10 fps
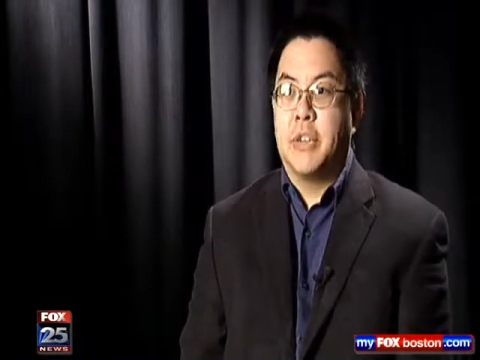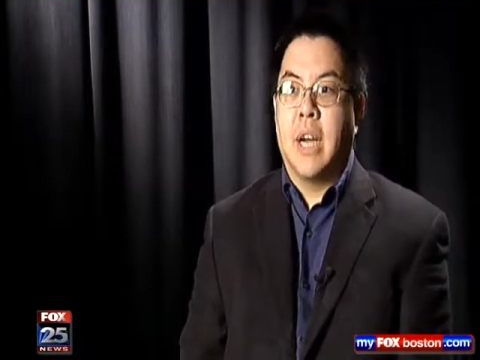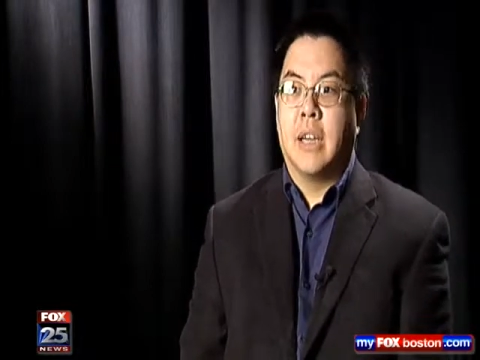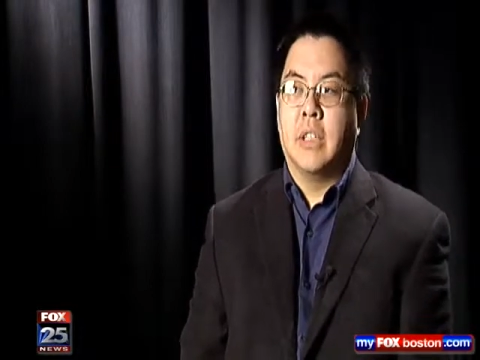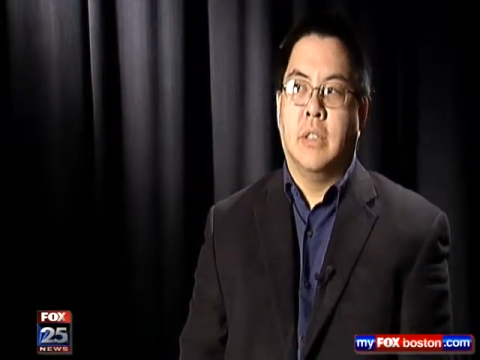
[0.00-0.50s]
You're
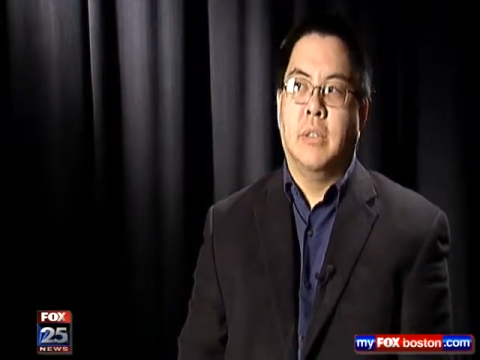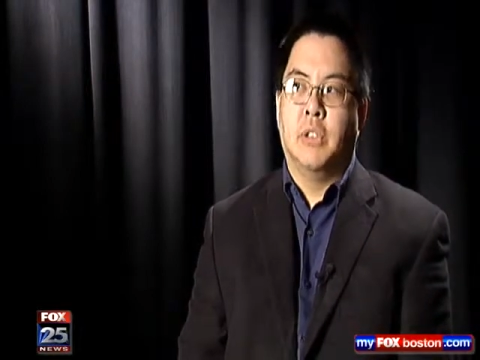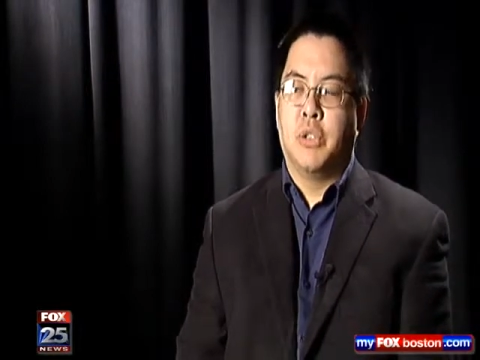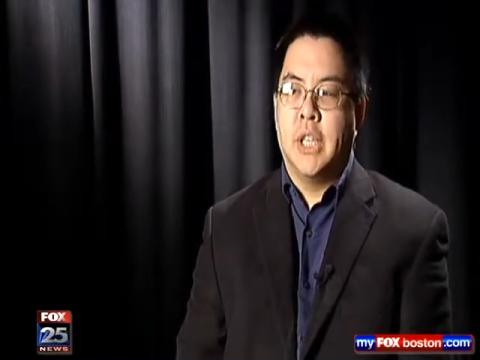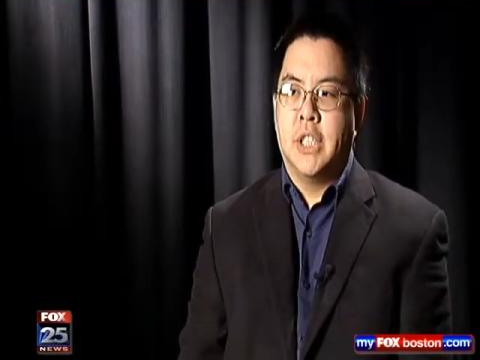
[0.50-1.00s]
not
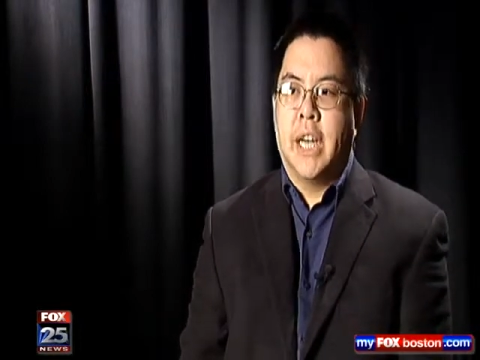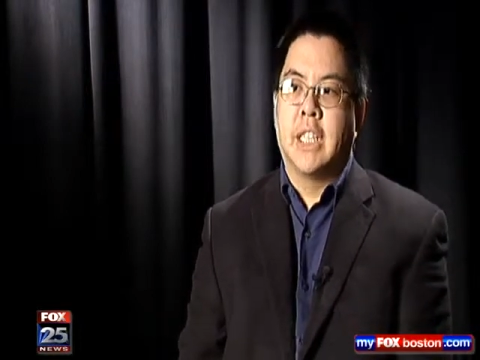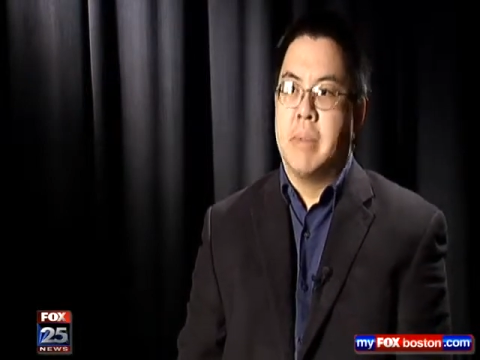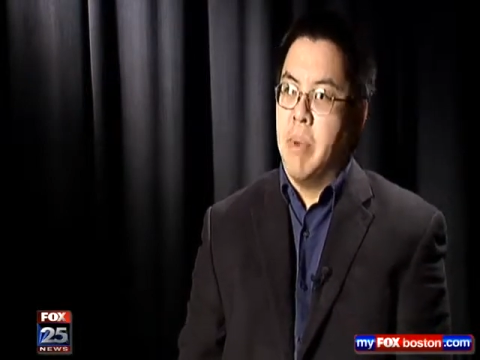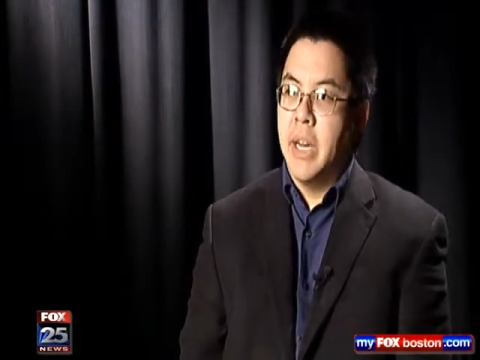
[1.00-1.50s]

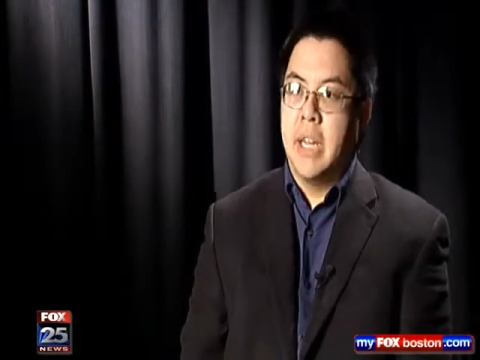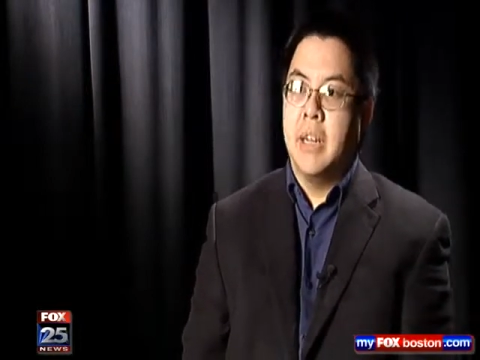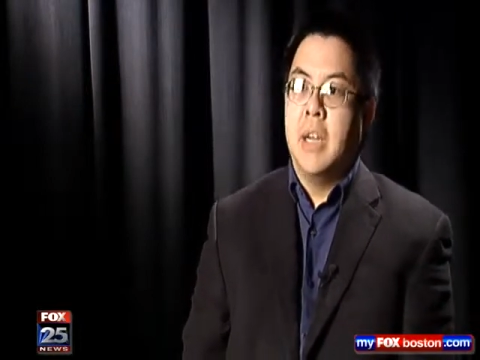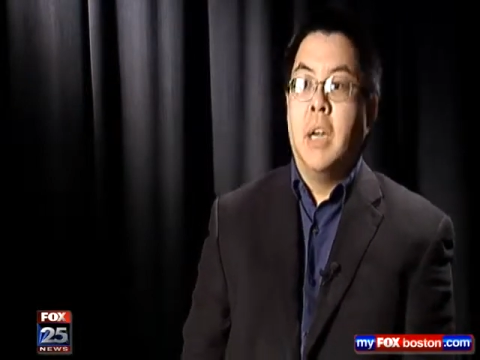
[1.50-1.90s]
transacting money,